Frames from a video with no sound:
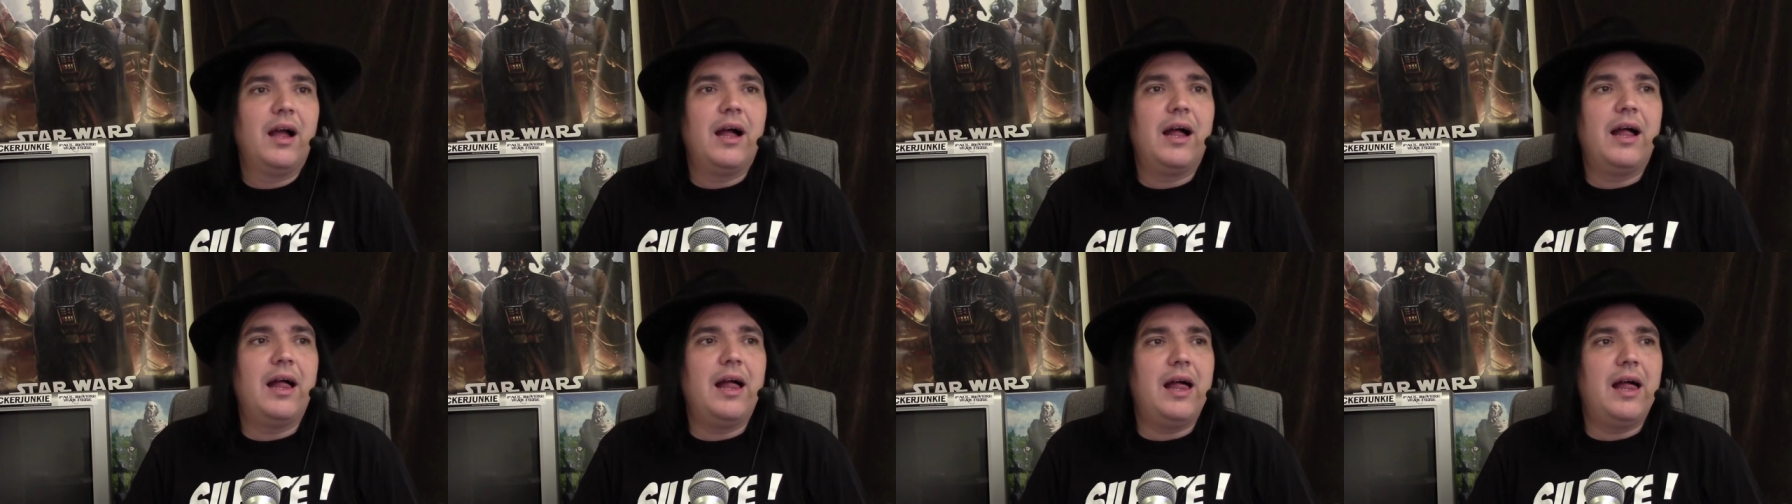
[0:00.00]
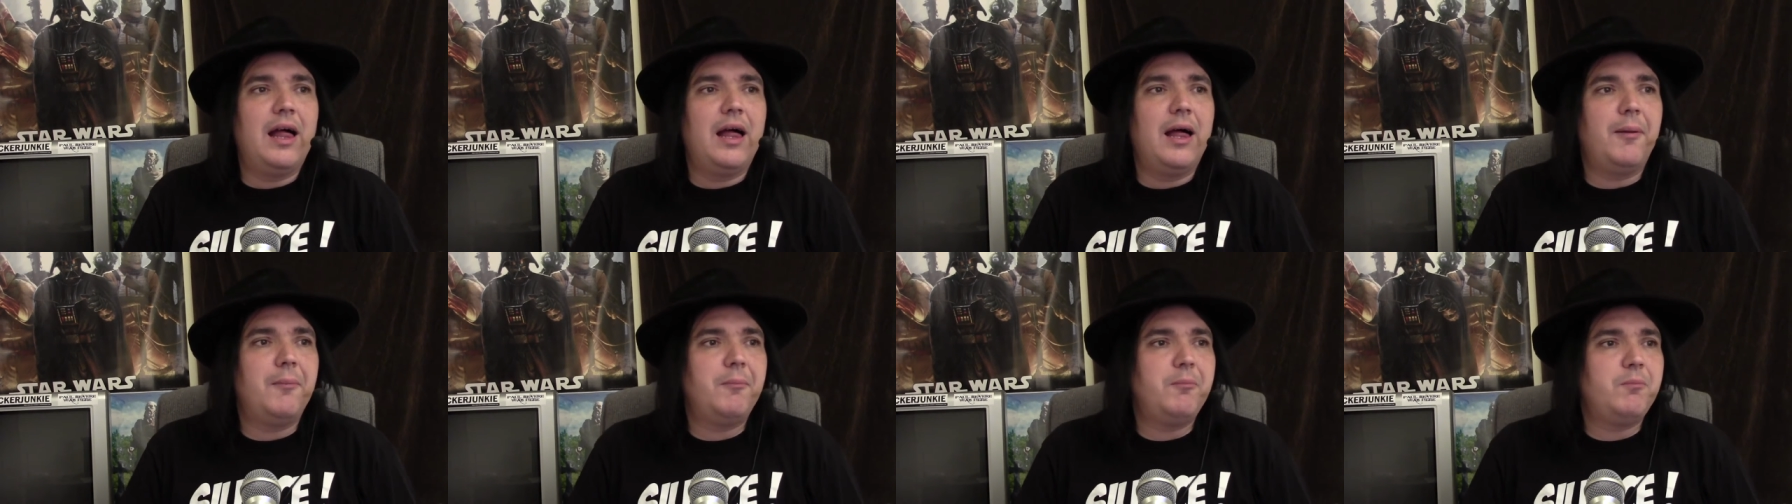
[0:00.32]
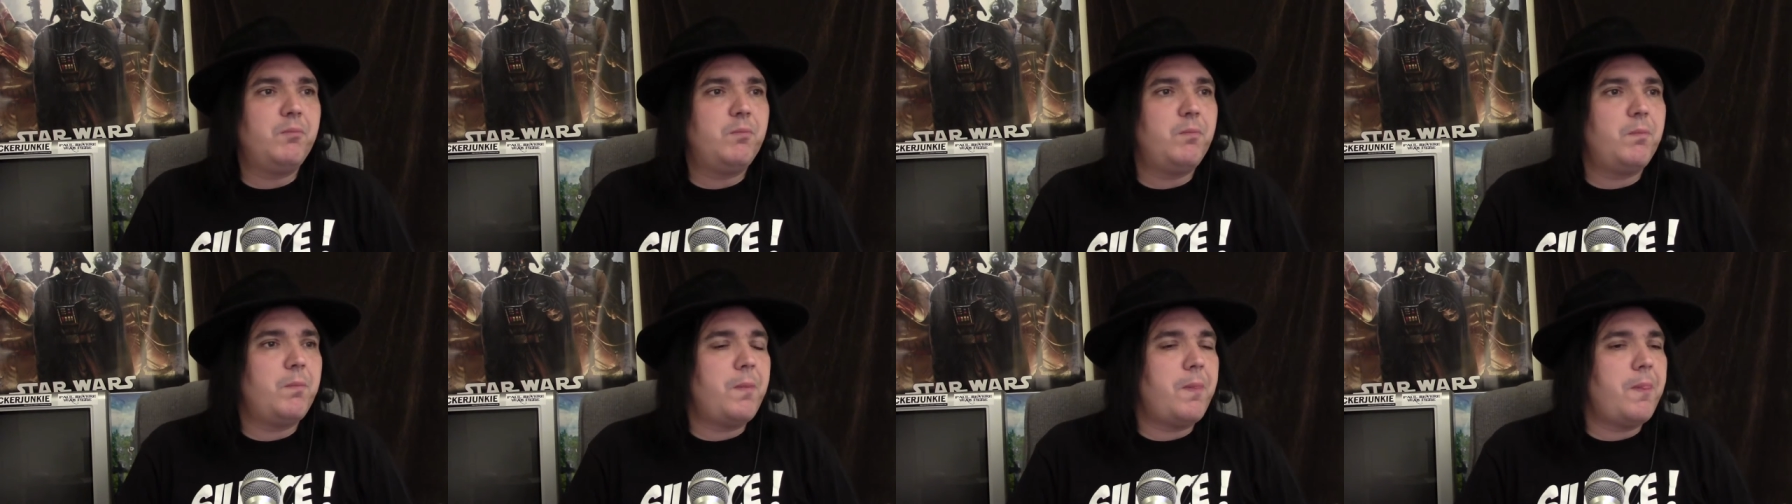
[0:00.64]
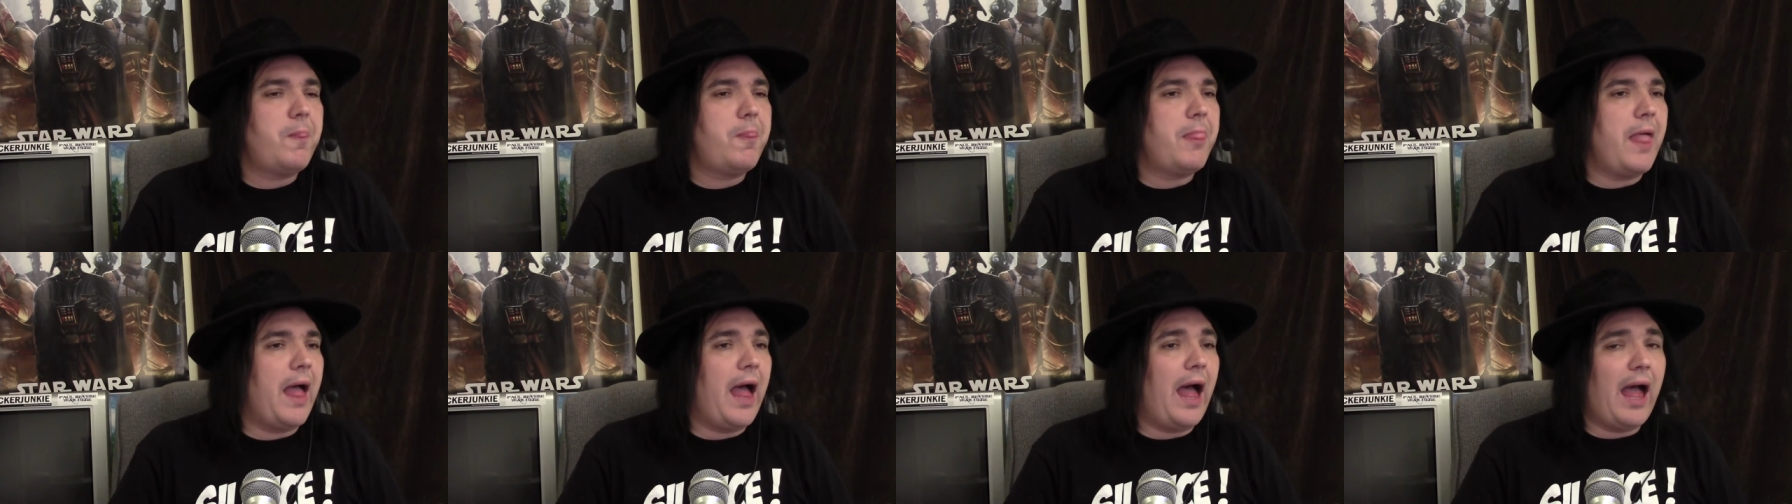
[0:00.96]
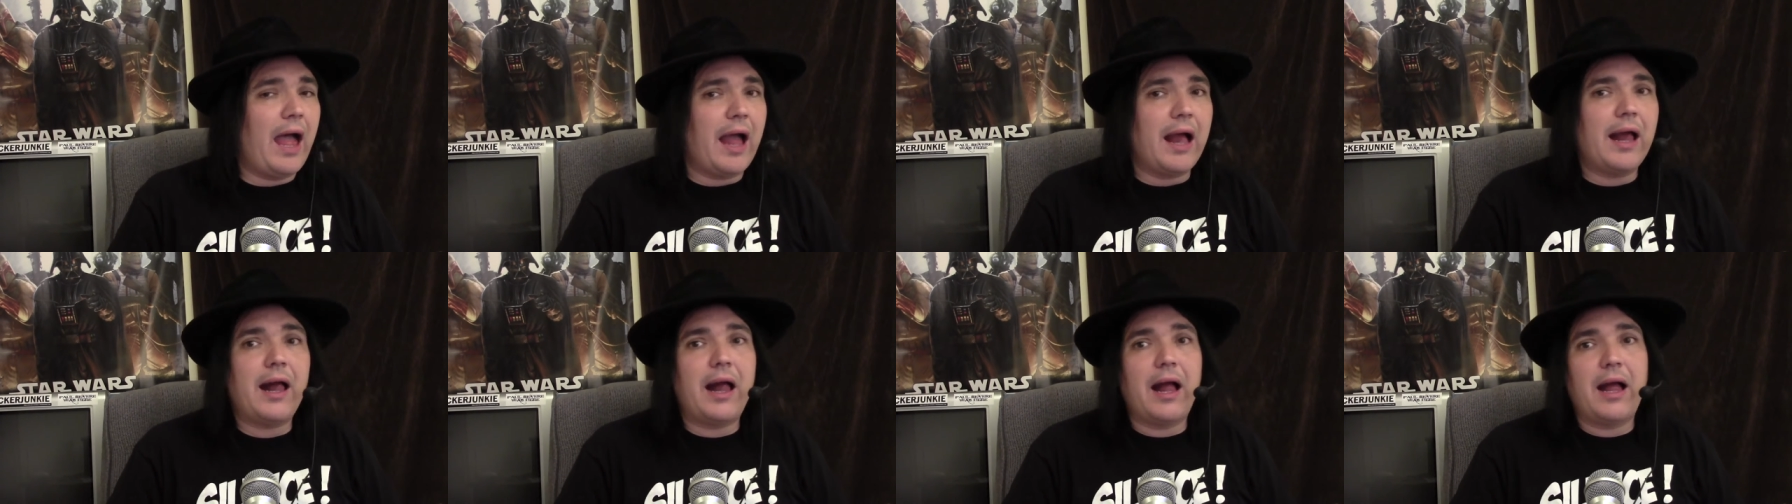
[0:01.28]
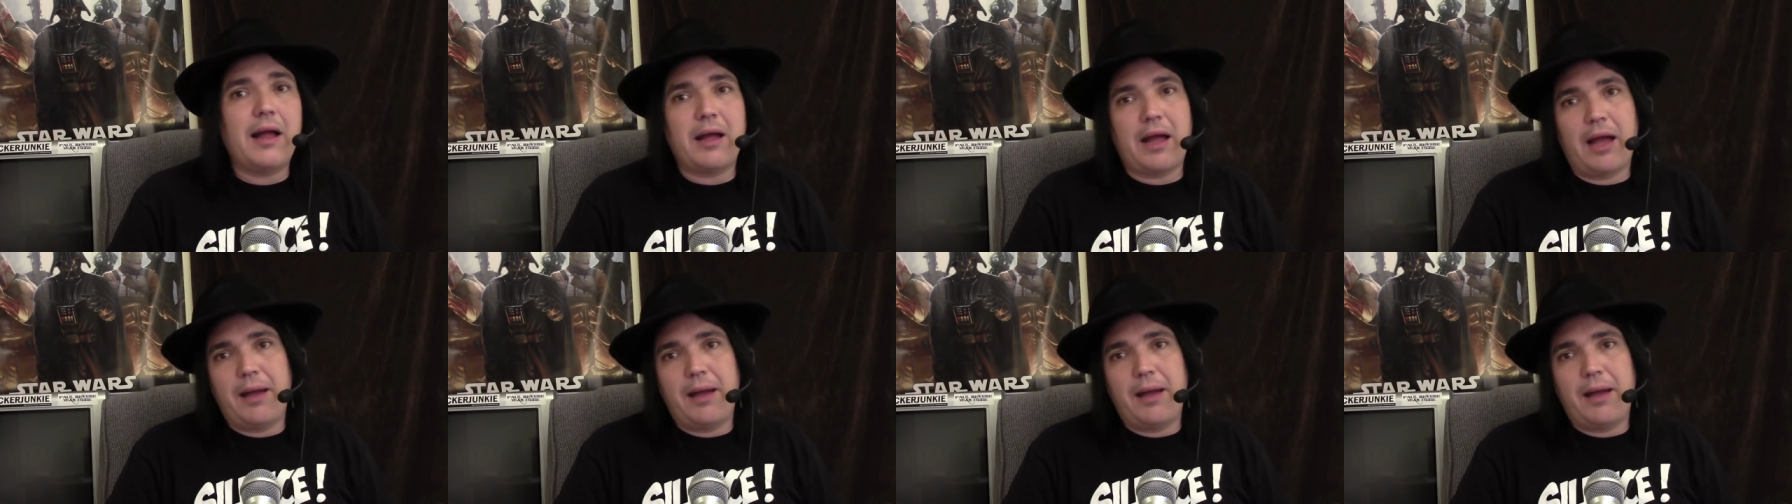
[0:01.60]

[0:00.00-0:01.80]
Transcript: Um, I,